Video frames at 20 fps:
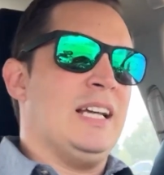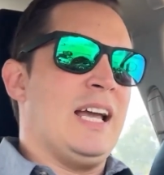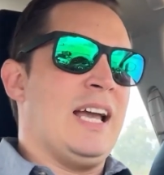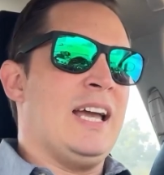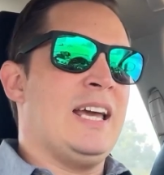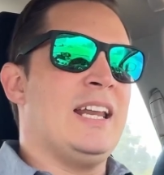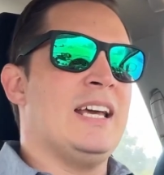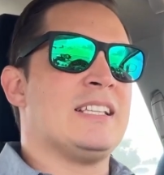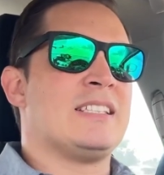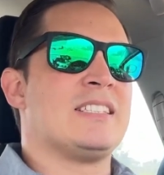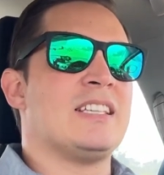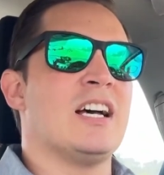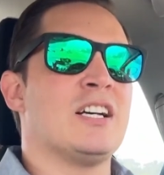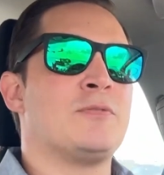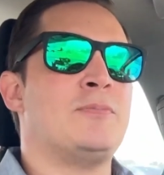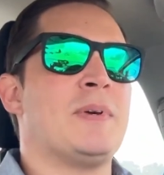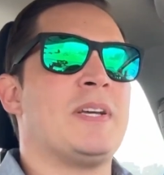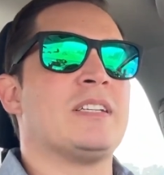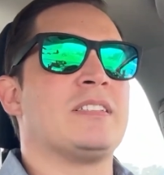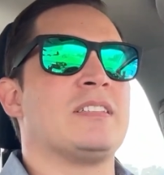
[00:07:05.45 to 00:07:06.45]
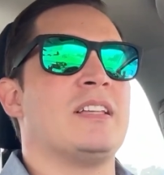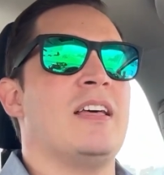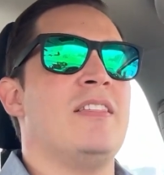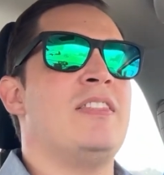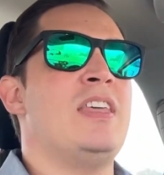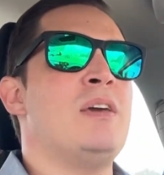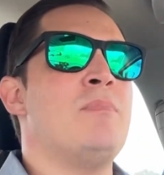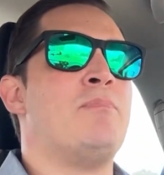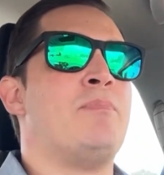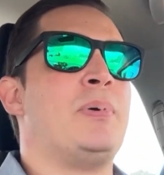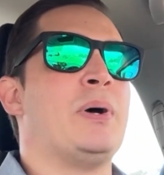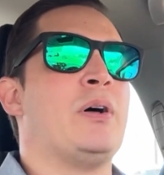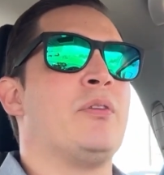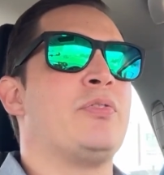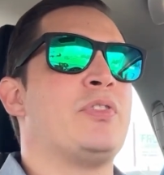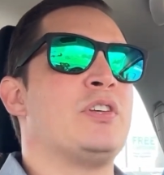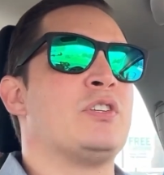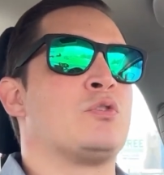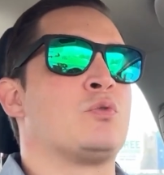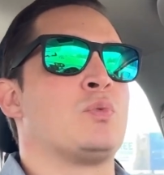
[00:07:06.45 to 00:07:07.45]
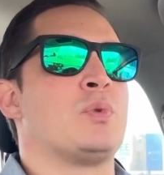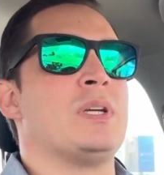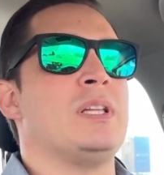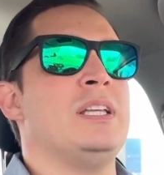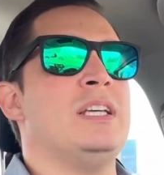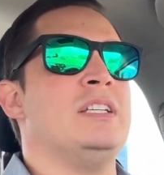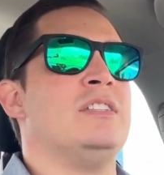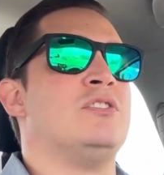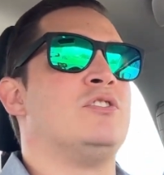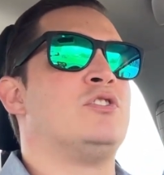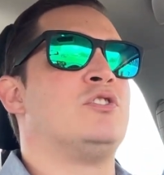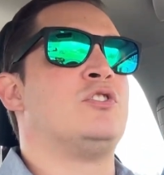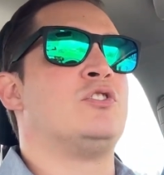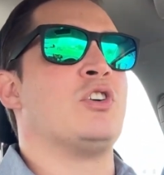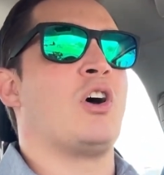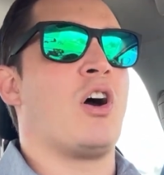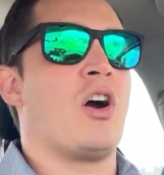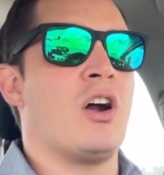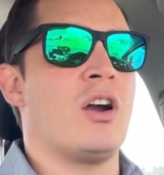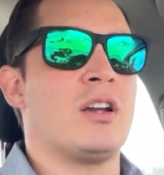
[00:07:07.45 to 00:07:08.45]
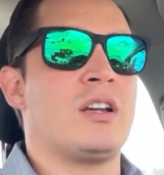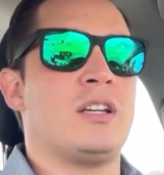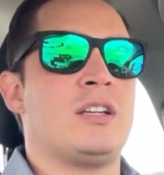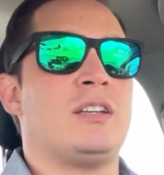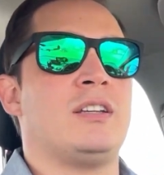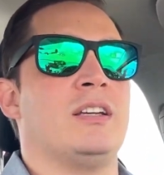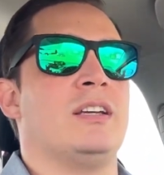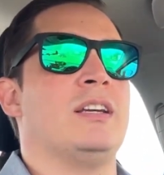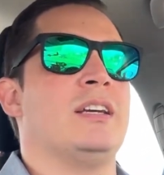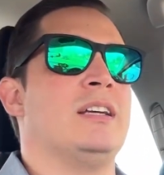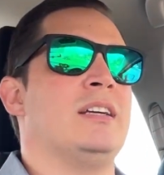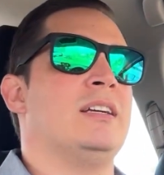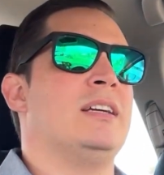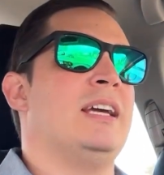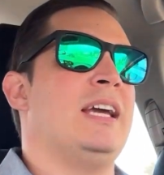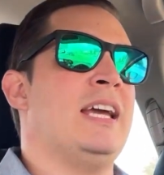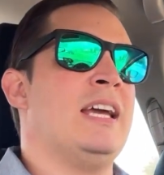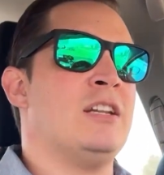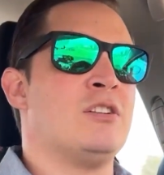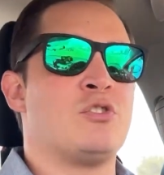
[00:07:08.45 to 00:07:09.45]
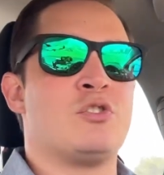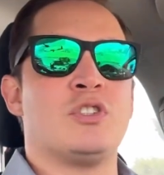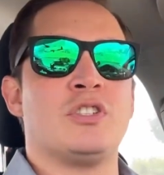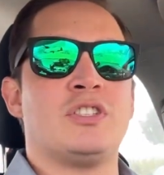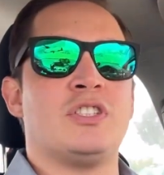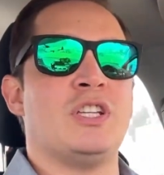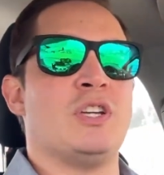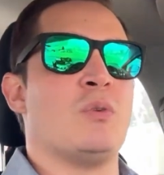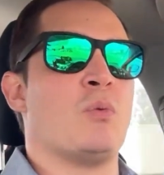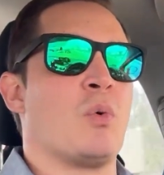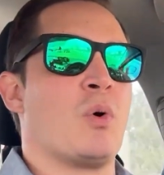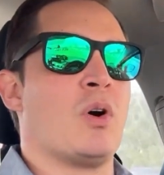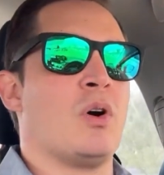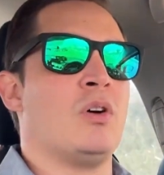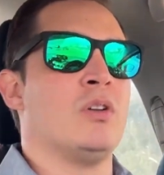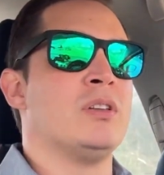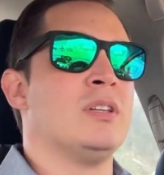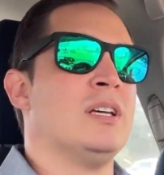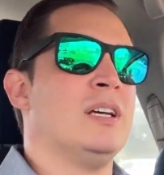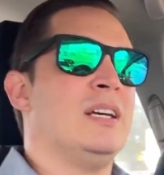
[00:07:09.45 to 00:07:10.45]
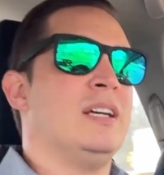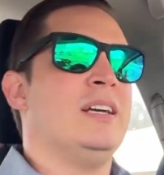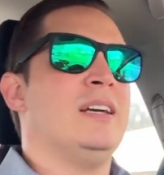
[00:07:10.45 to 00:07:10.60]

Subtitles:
And it sucks because they built this really dark, interesting world.